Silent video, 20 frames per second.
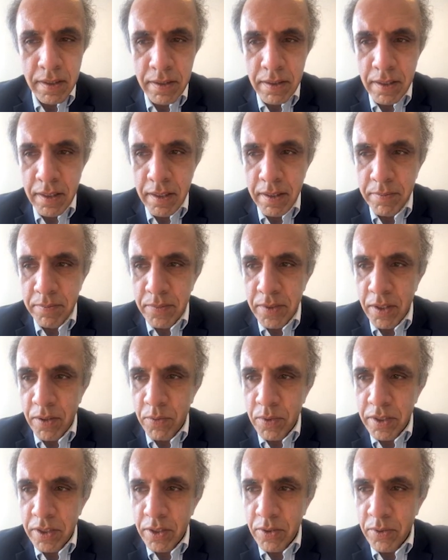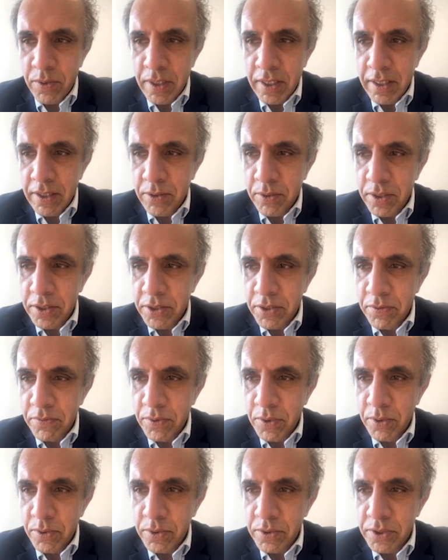No, well, according to the
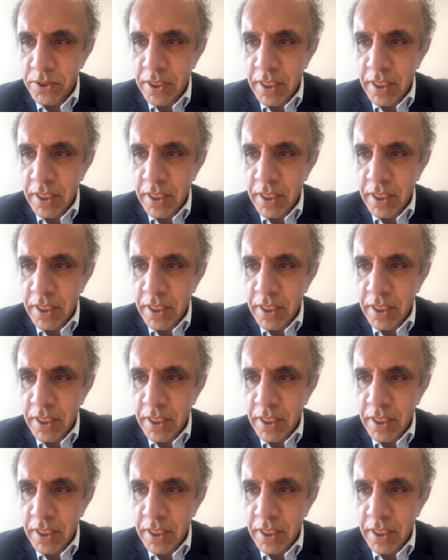rules,